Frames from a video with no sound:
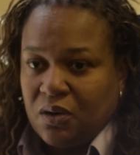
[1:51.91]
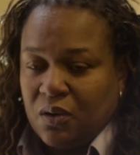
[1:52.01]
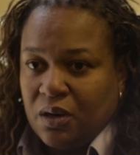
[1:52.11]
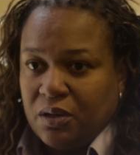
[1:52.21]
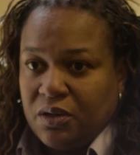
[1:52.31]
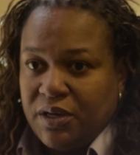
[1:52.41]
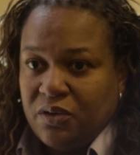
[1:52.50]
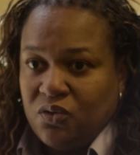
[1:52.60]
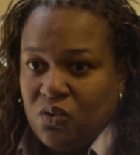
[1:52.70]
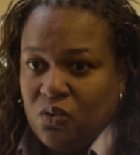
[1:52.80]
are
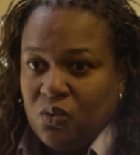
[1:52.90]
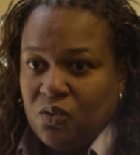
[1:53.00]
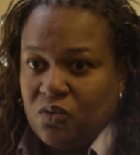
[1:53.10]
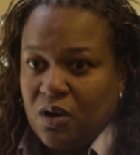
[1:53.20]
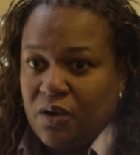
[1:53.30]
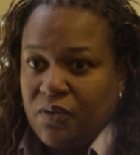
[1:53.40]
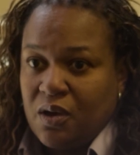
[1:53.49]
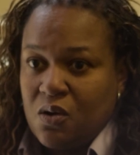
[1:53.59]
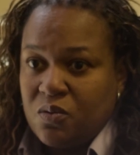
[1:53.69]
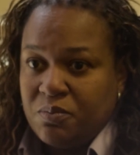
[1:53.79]
looking to start
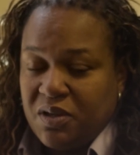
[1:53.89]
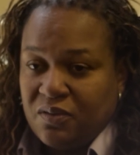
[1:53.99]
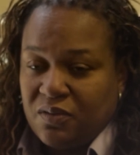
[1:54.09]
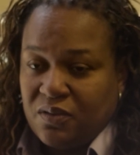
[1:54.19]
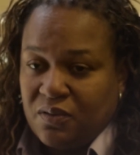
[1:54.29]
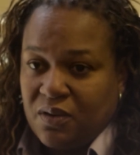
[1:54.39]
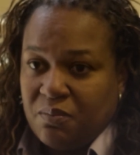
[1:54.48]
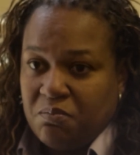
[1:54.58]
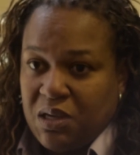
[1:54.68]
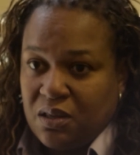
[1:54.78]
their own businesses
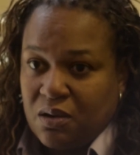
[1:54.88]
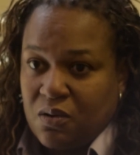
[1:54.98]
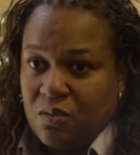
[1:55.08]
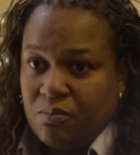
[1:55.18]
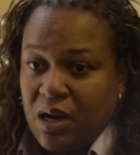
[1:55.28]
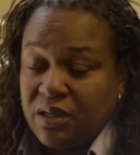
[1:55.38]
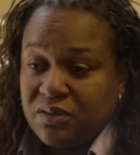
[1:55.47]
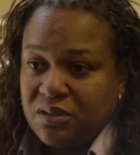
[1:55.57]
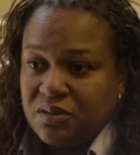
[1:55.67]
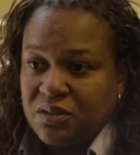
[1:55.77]
and be their own
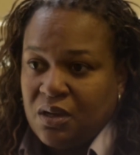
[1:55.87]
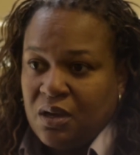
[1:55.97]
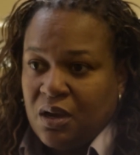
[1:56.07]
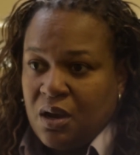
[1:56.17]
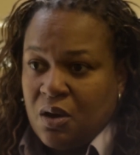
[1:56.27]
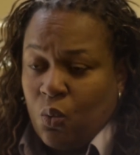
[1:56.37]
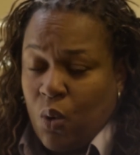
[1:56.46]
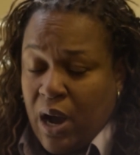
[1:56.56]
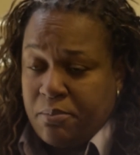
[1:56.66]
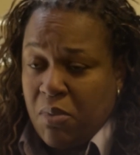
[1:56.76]
bosses.
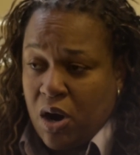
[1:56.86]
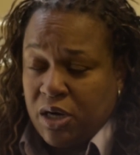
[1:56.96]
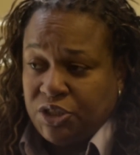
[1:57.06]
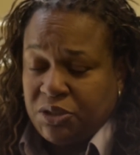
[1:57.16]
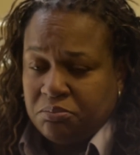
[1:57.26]
Why March?